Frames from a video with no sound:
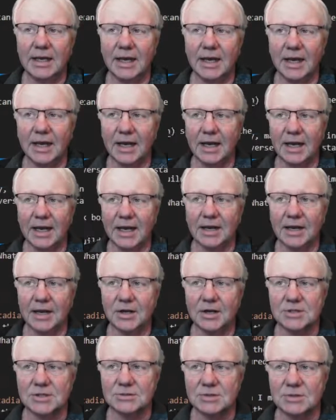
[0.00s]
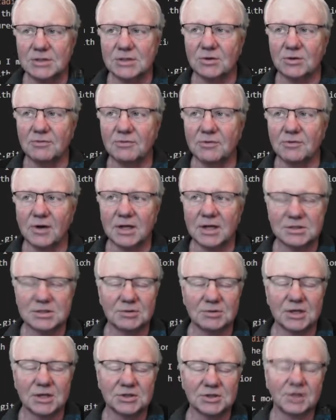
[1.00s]
and also its overall
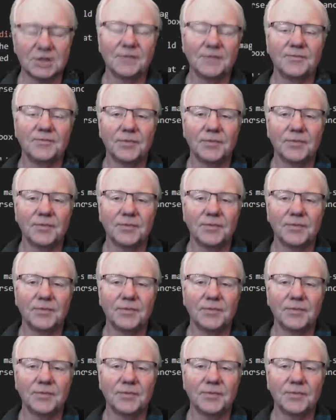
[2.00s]
structure.